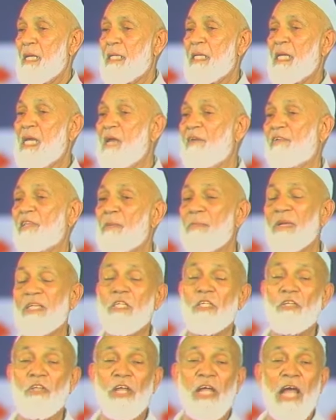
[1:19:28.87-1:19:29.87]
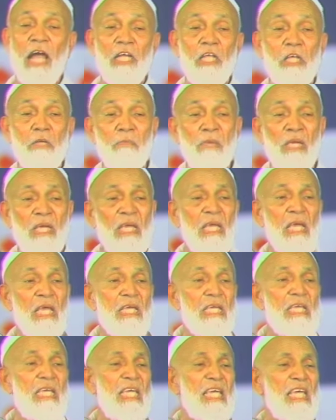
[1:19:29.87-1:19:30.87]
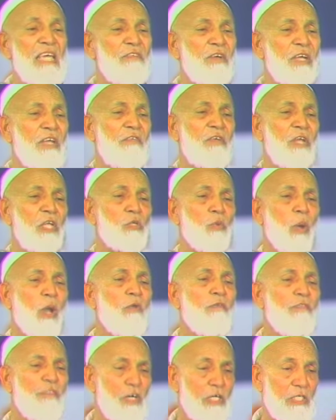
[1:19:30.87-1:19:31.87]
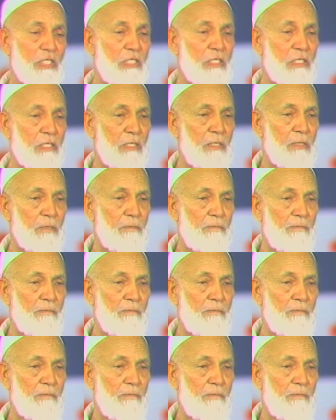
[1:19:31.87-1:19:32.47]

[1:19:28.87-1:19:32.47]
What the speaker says: Deliver the message regarding me, even if it is one verse.